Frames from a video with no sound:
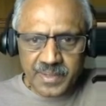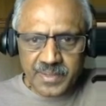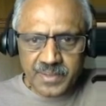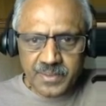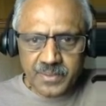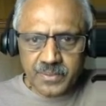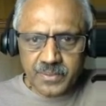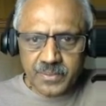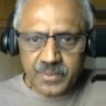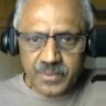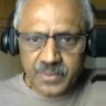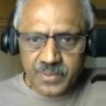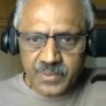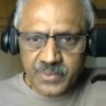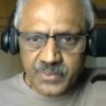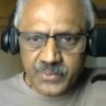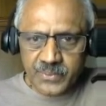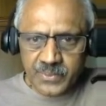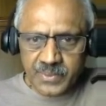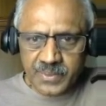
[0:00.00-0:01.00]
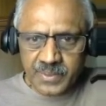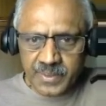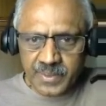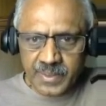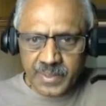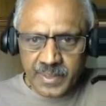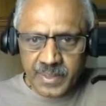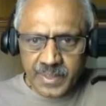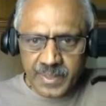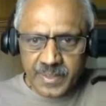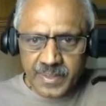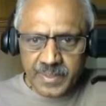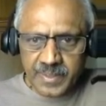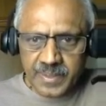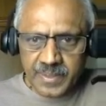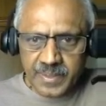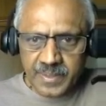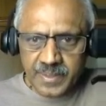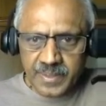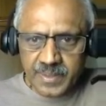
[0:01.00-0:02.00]
to union ai
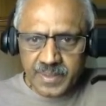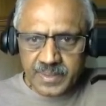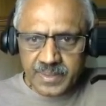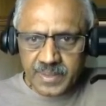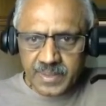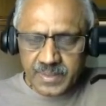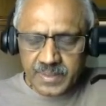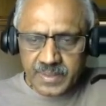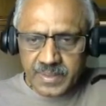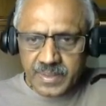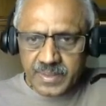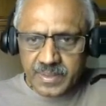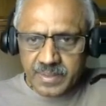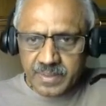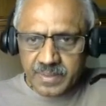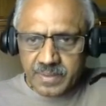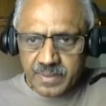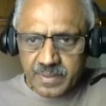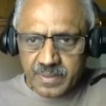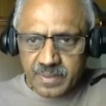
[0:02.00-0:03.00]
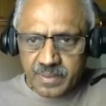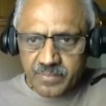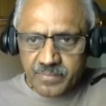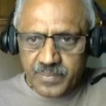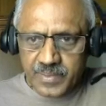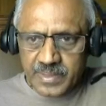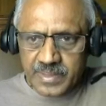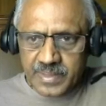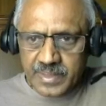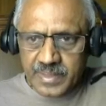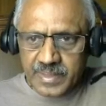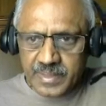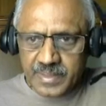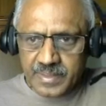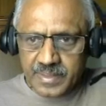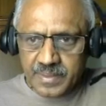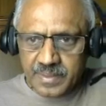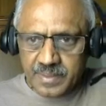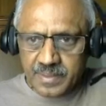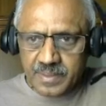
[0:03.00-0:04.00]
such that f at I
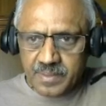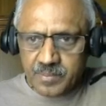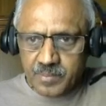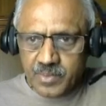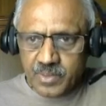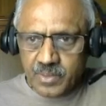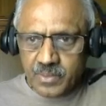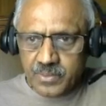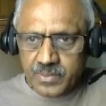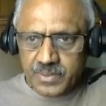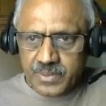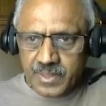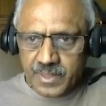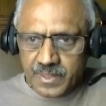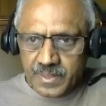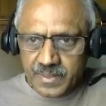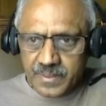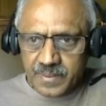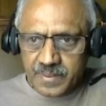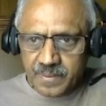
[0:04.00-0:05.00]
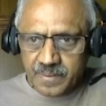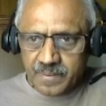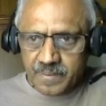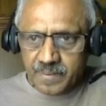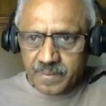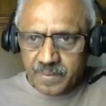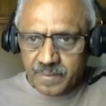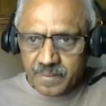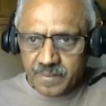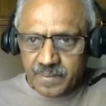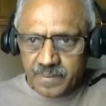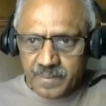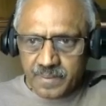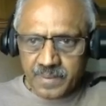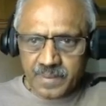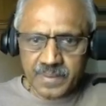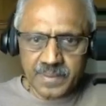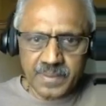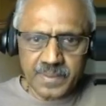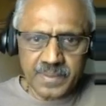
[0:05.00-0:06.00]
belong to a.
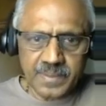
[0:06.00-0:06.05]
Okay,